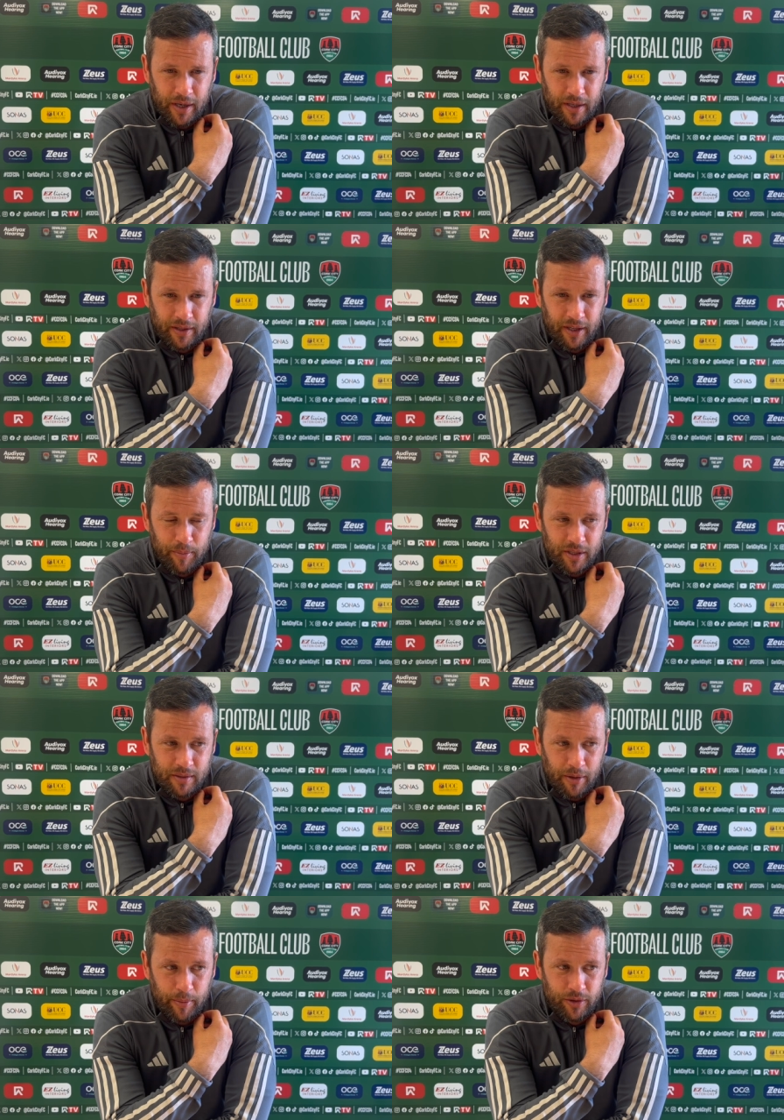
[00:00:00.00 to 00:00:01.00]
and I think he
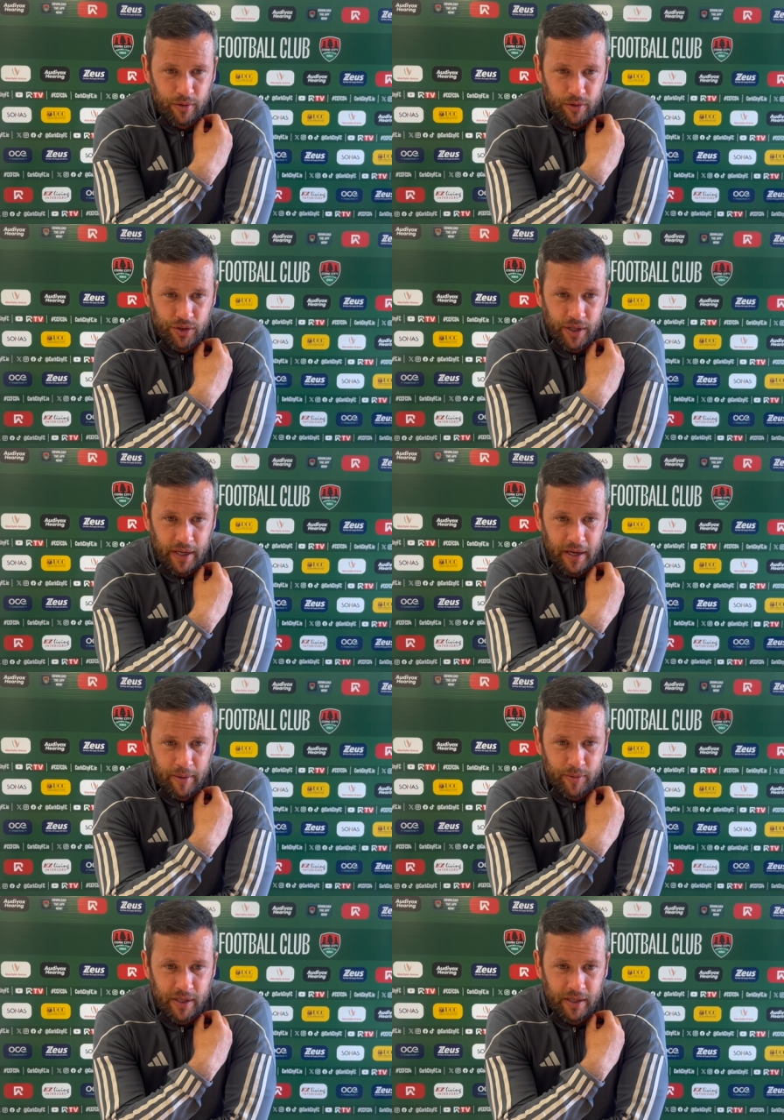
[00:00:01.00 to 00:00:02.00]
missed maybe 2 or 3
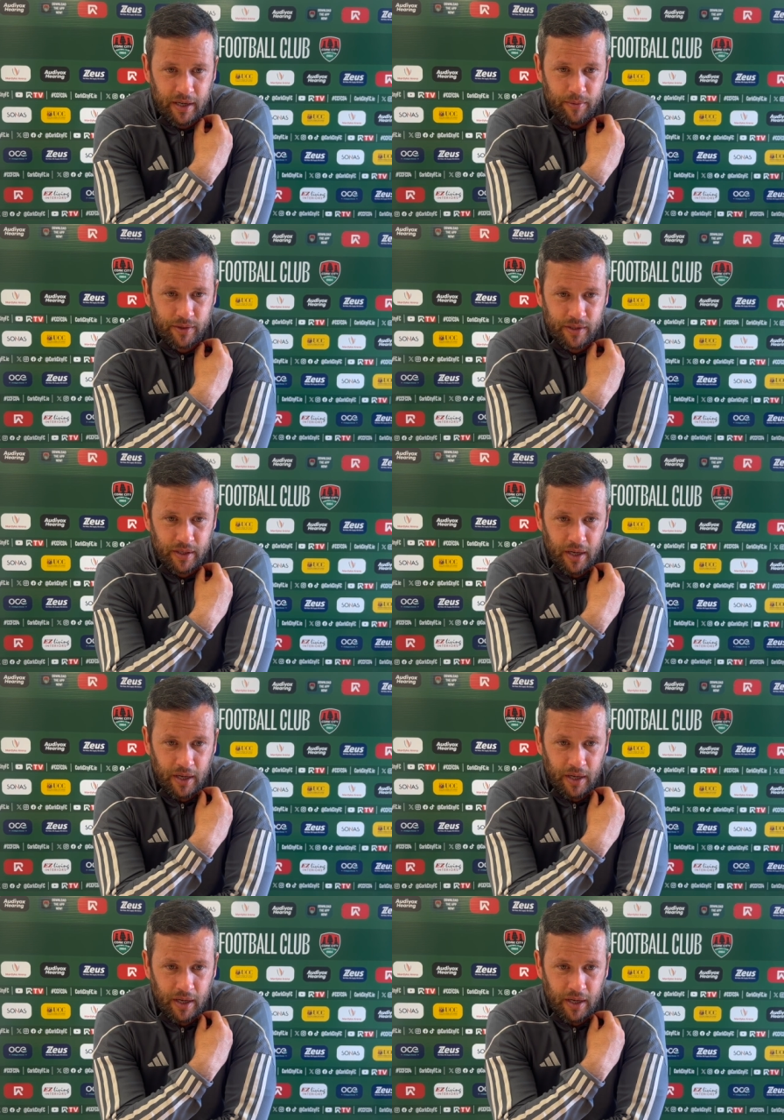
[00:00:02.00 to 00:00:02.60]
games, and then it was